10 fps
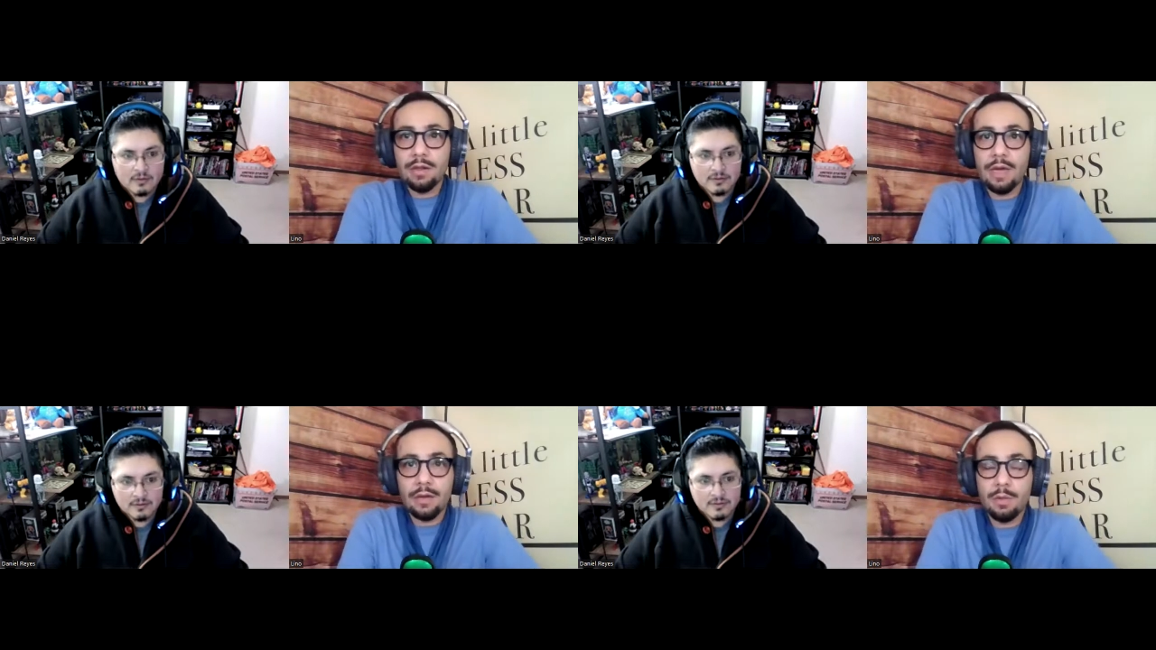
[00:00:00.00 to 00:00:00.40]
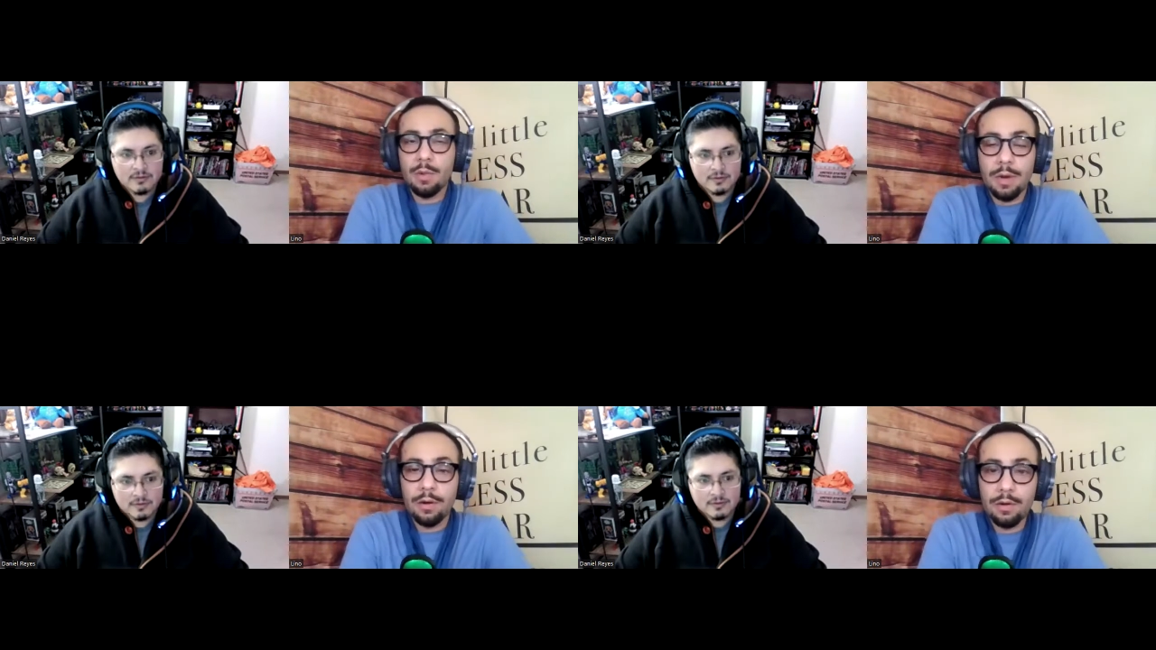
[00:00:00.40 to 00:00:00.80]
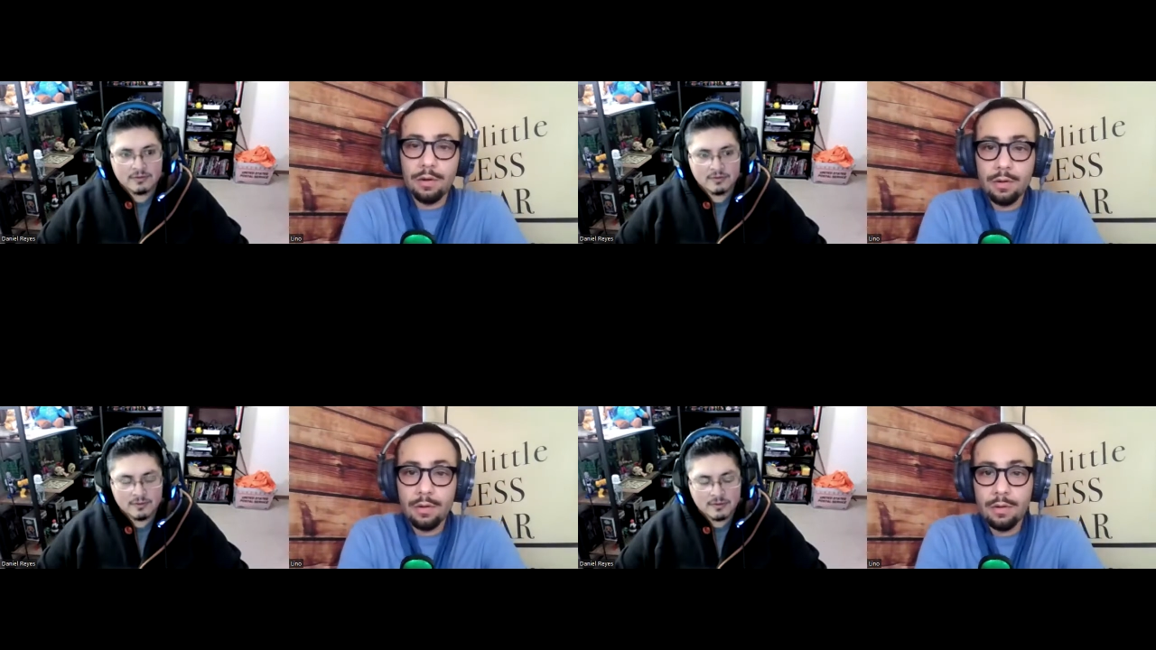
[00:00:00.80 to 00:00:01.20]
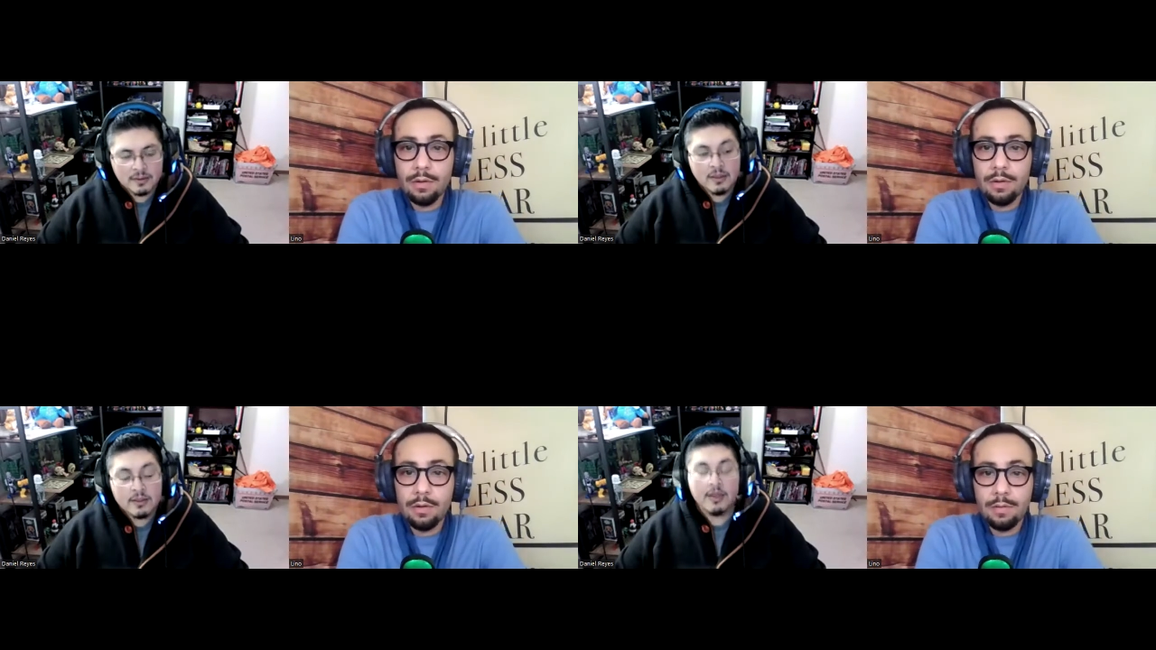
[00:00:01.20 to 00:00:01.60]
Speaker 1: did that come about?
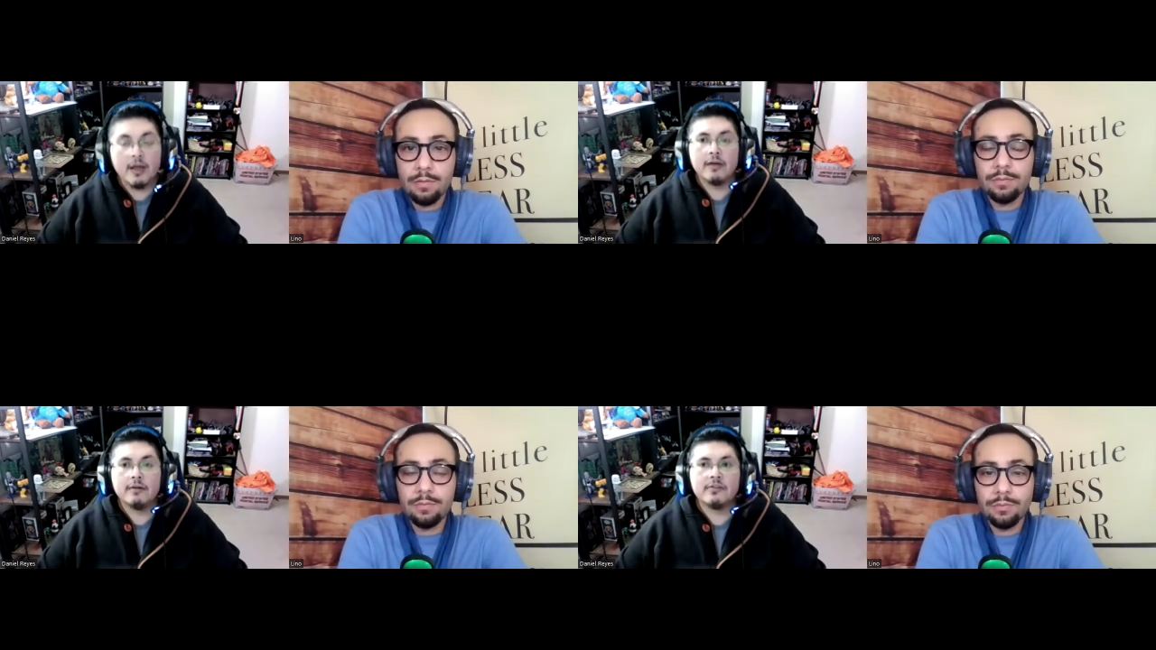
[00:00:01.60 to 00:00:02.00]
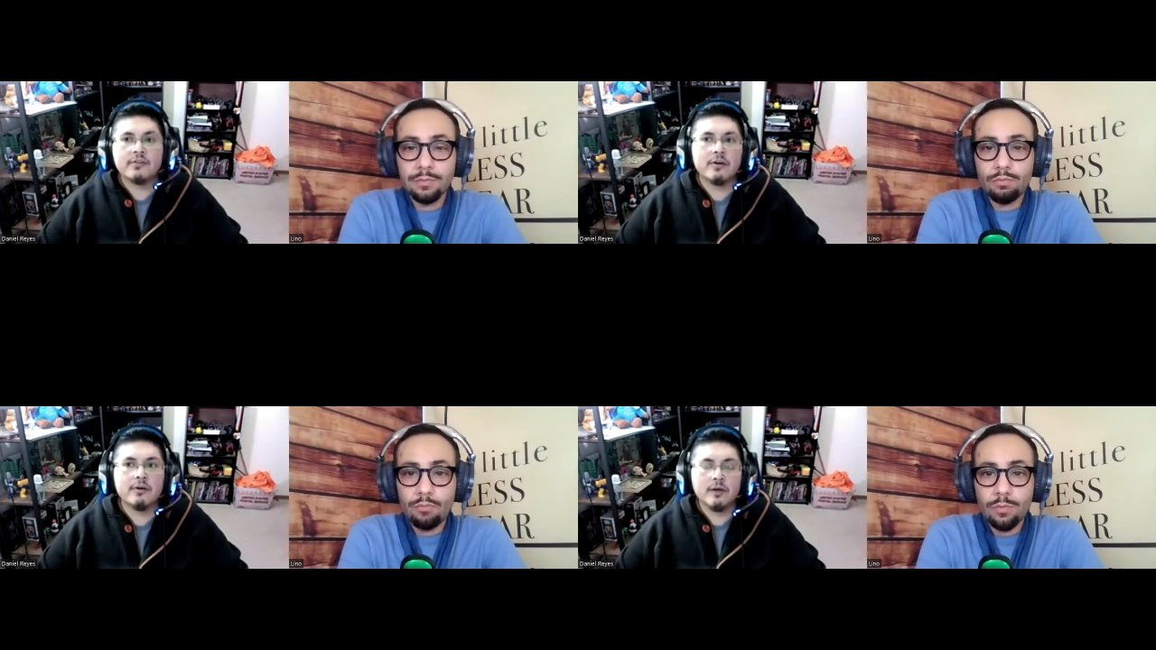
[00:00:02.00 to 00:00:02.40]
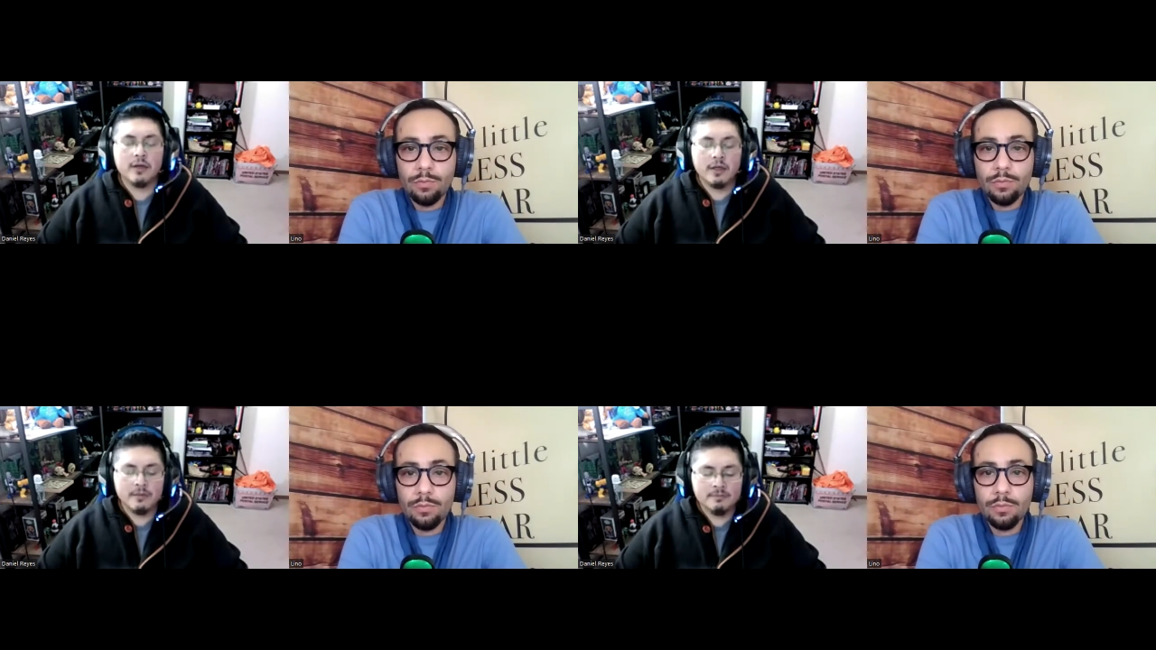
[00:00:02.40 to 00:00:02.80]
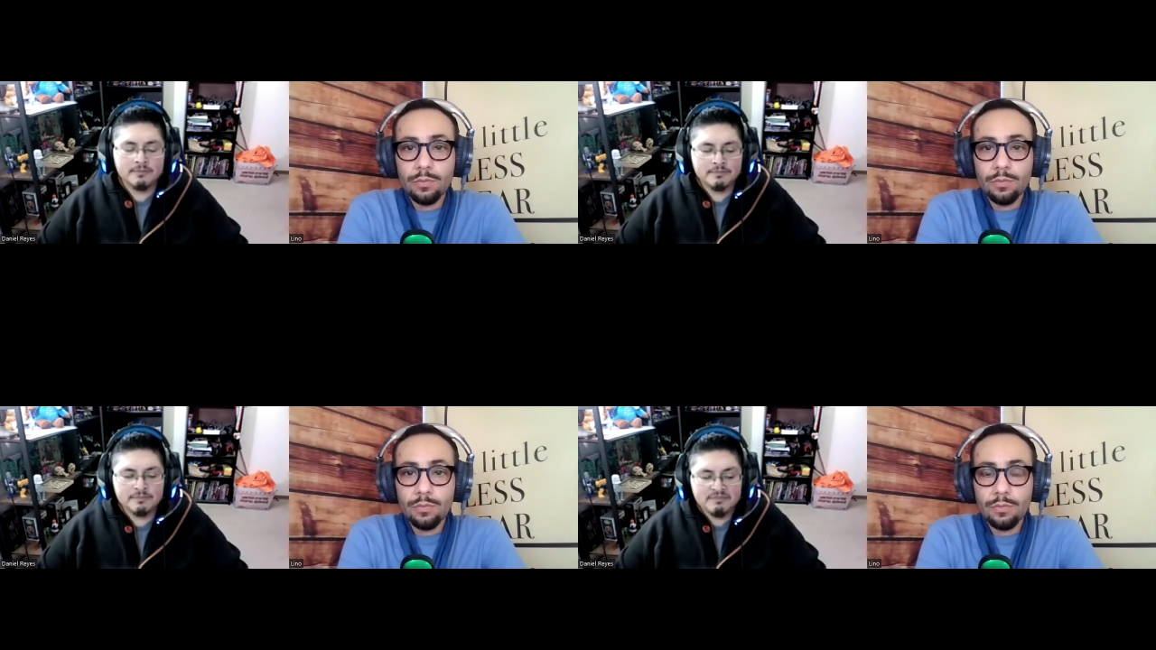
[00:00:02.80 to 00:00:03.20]
Speaker 2: Yeah. So, um,
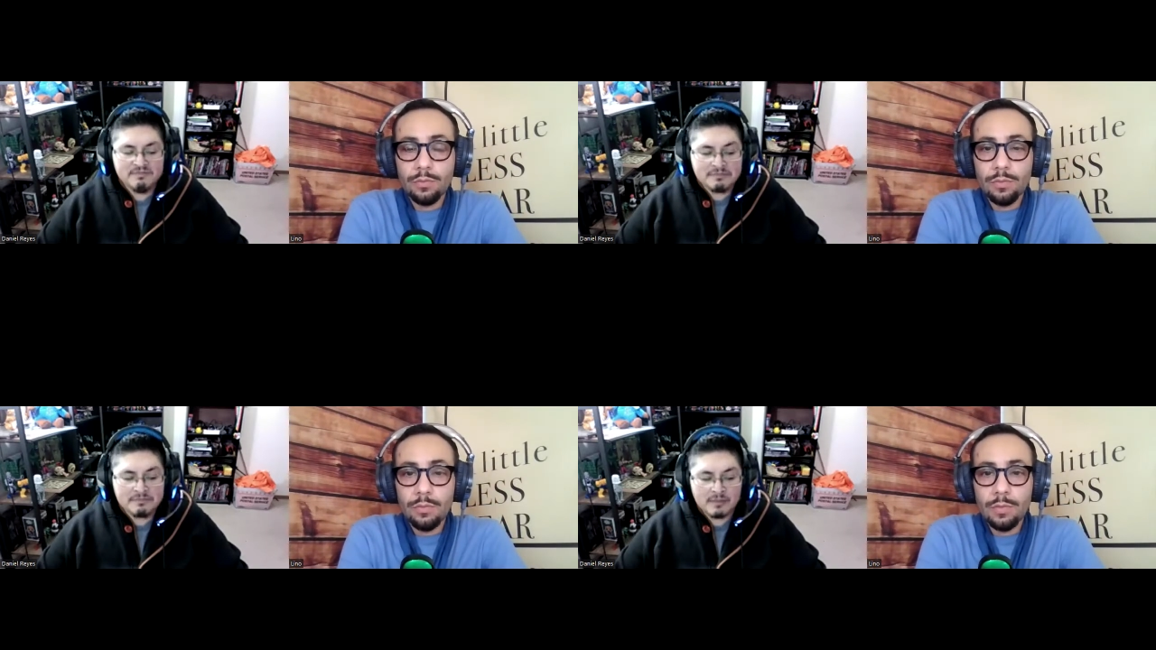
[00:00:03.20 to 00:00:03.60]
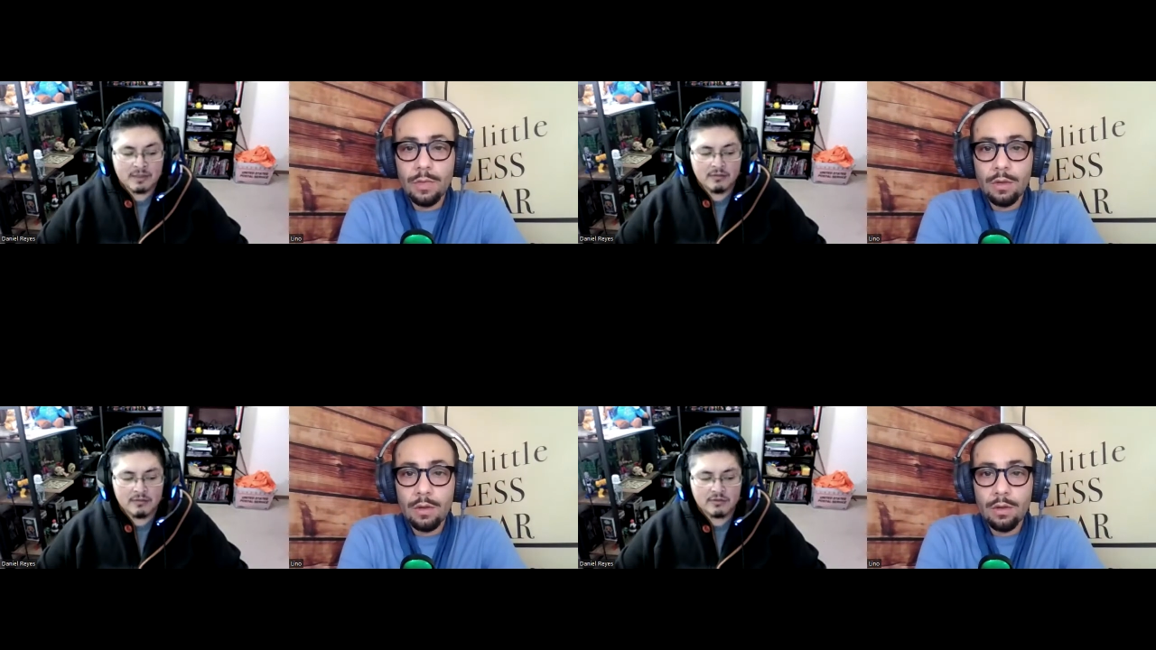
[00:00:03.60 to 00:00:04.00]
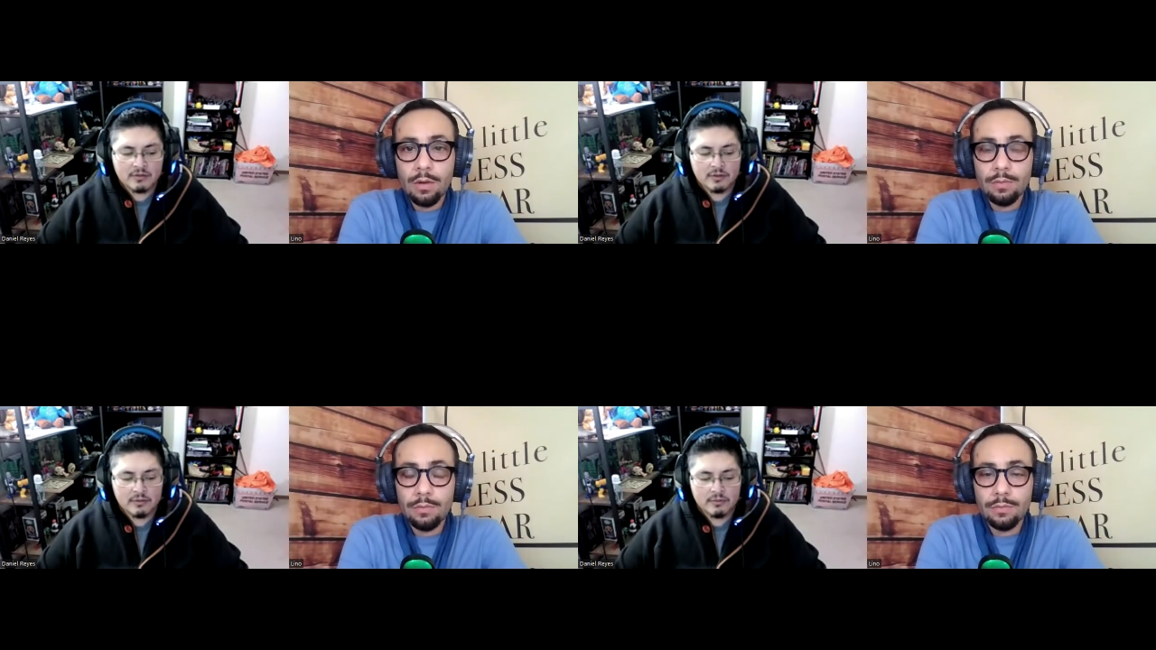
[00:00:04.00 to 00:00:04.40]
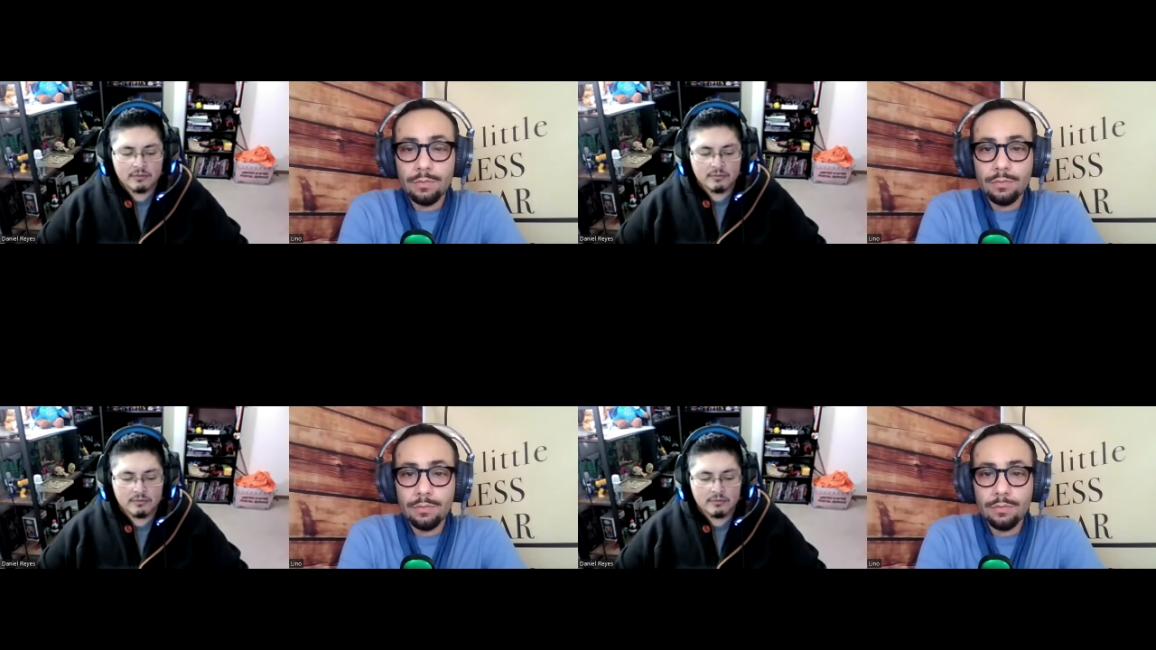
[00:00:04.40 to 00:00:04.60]
so